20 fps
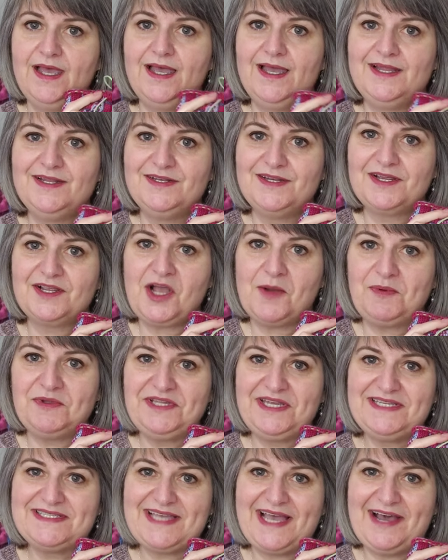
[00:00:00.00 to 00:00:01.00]
And a couple
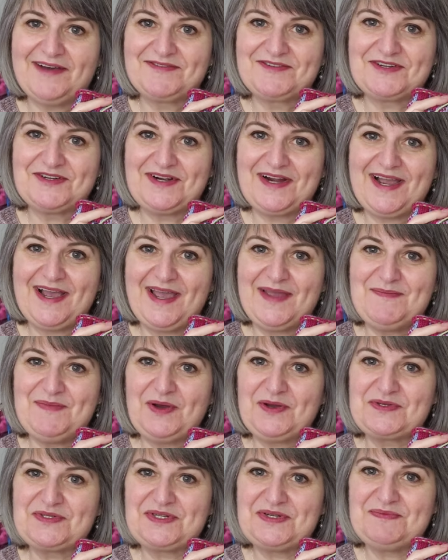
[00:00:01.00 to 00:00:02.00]
days after I
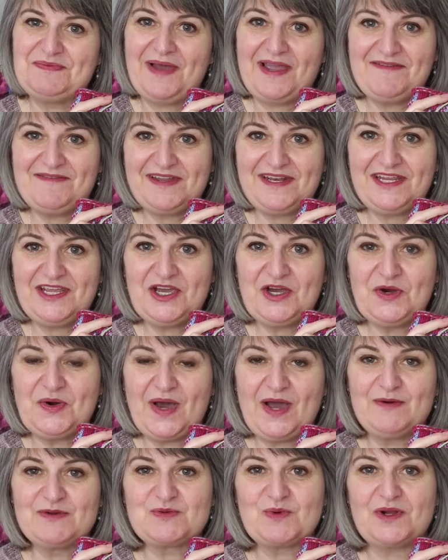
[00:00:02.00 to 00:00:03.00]
posted my video,
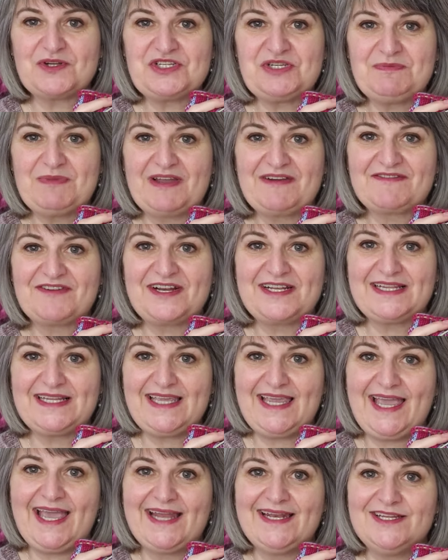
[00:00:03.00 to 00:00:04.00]
I was watching my friend
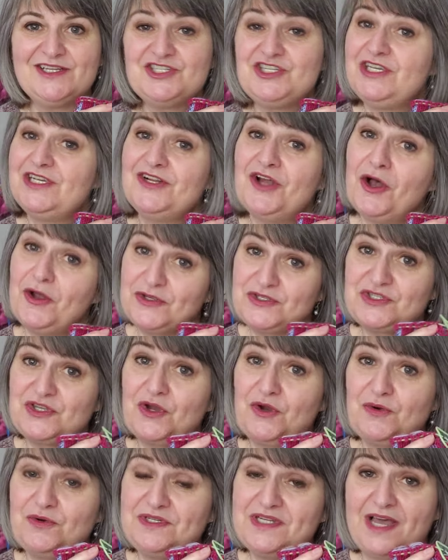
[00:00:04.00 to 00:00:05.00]
Leanne, and she had
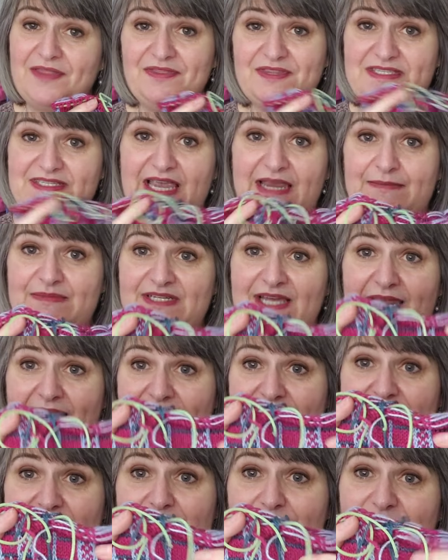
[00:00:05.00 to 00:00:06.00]
also done the same
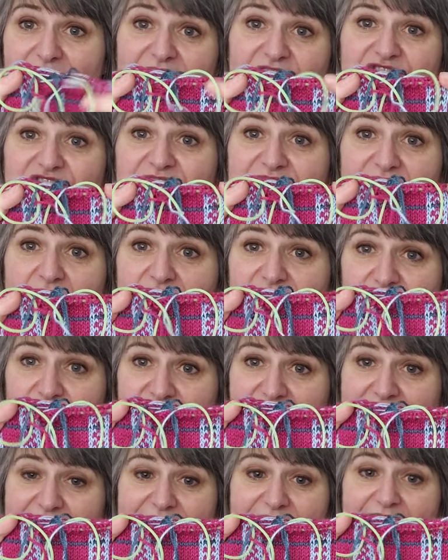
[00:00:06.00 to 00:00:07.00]
technique because she's also
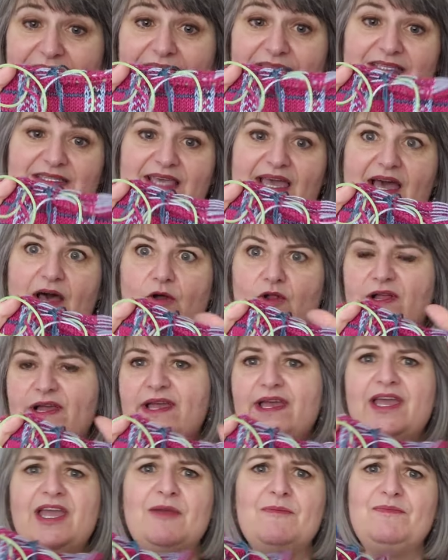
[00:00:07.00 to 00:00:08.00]
test knitting this cowl
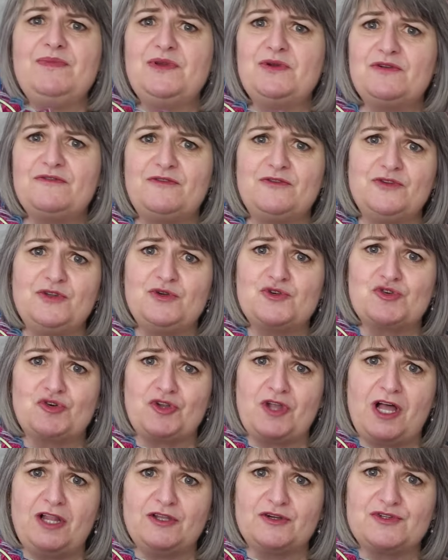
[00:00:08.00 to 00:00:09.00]
in beautiful neutral
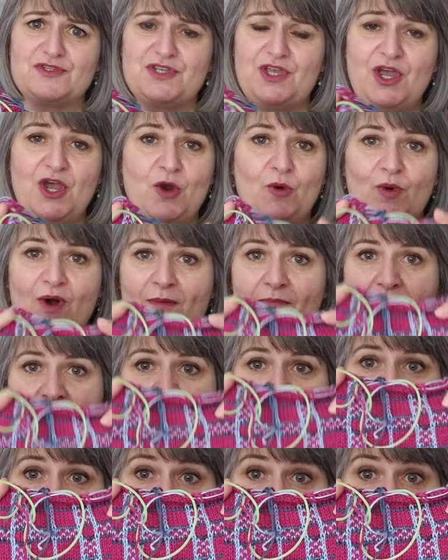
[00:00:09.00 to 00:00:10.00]
colors, where
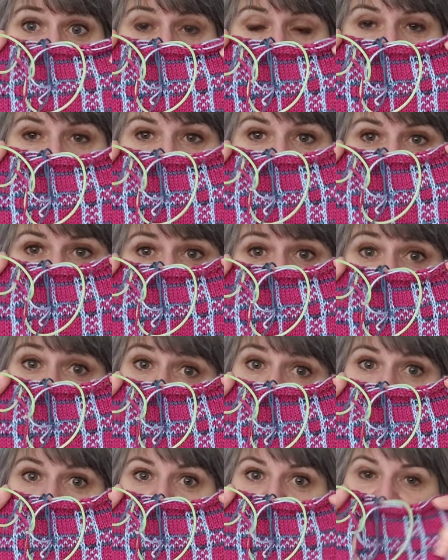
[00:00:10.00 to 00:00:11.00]
mine is quite
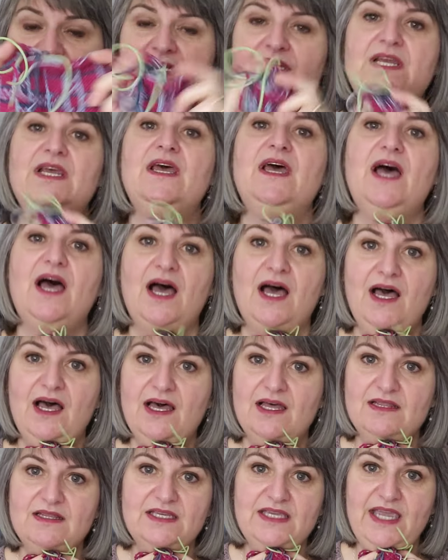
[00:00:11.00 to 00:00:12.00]
vibrant.
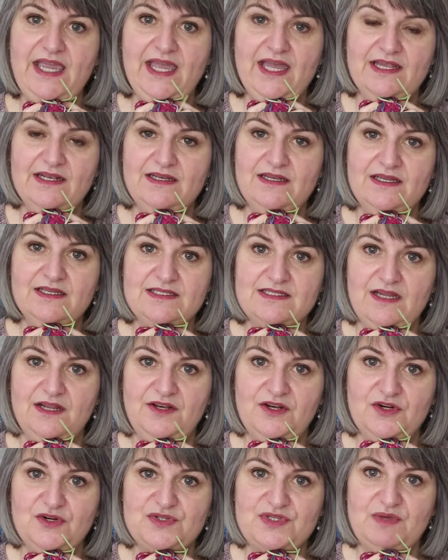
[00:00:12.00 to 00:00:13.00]
Uh, Leanne has
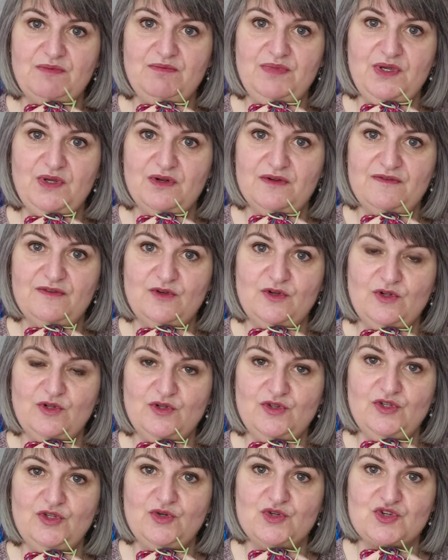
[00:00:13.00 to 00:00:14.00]
done hers in beautiful
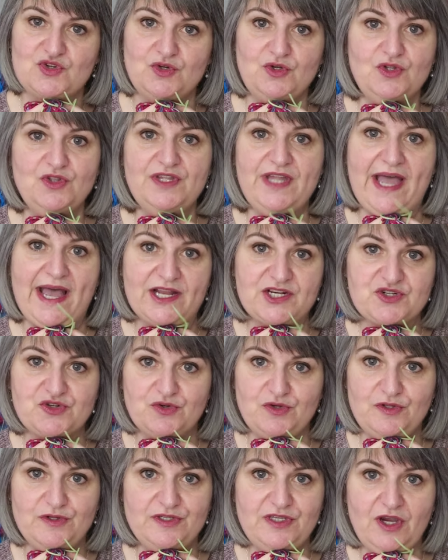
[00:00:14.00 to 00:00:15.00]
neutral,
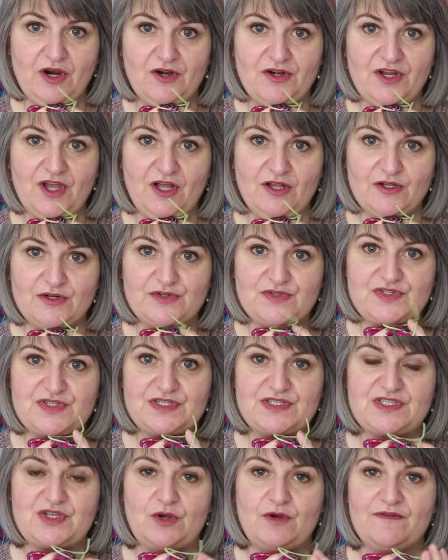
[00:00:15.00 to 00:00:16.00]
natural yarn colors.
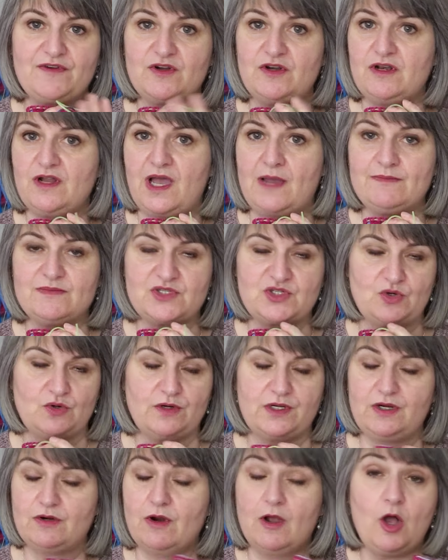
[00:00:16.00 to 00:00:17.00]
So if you're, I'm
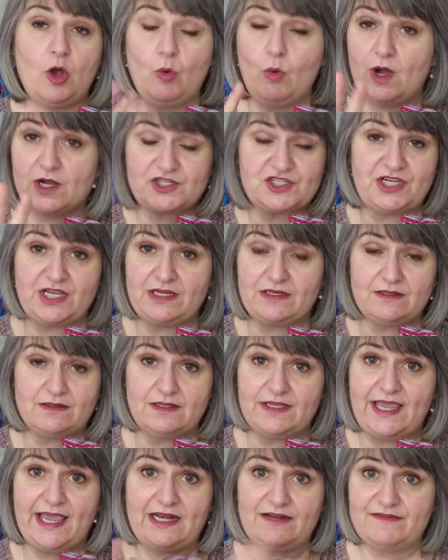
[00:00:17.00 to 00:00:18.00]
sure you're all watching
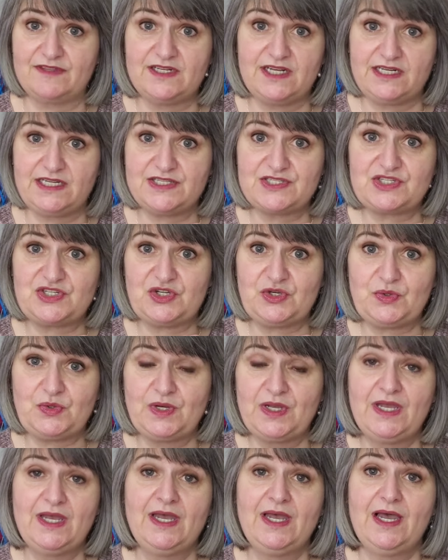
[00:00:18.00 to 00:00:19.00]
Leanne of the Knitty Stew.
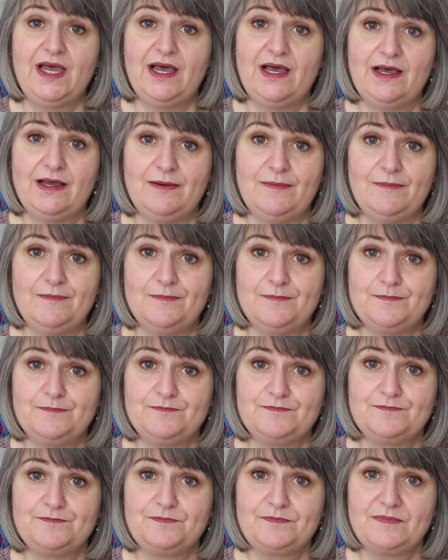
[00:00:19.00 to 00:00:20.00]
Um,
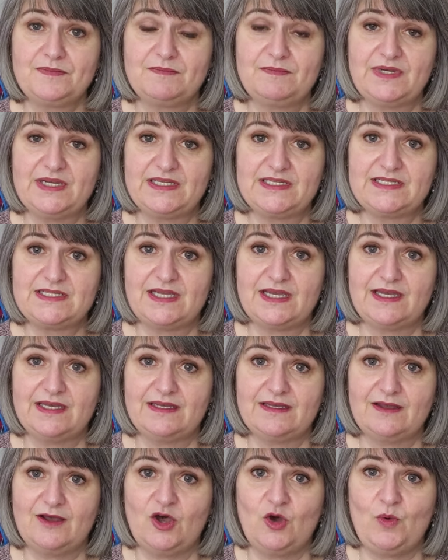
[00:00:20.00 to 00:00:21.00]
but uh,
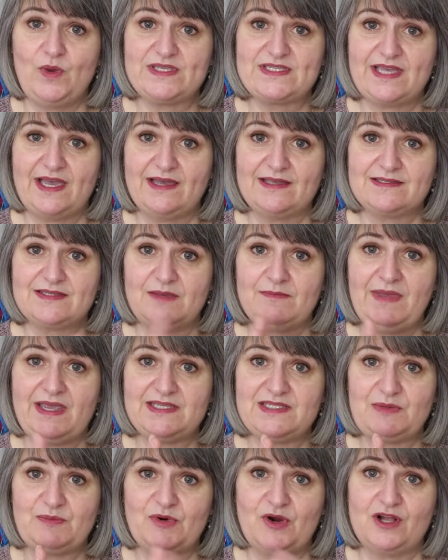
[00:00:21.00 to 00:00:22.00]
always has
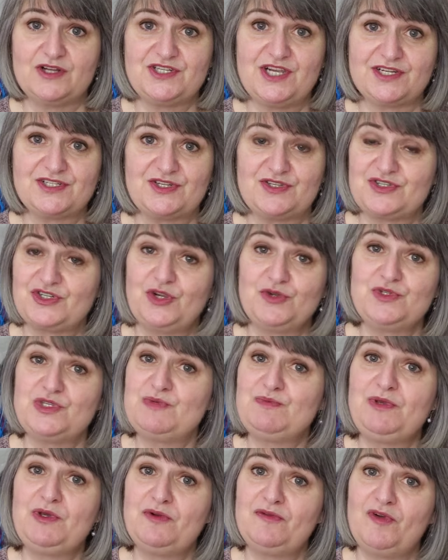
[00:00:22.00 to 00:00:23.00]
amazing projects and shows
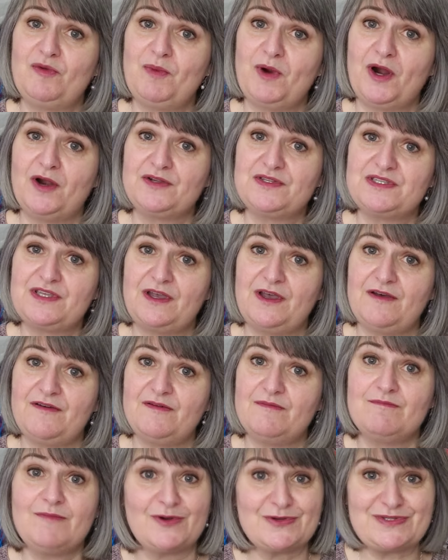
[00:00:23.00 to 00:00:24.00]
us beautiful parts
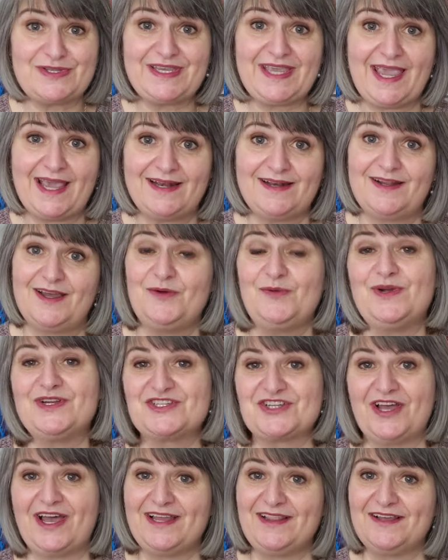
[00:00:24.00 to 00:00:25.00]
of mostly Canada,
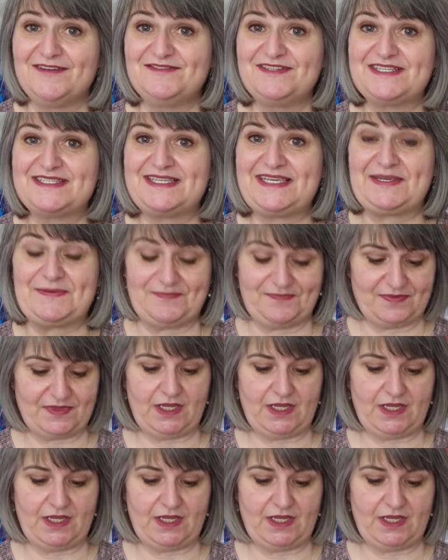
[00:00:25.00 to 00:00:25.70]
which I love to see.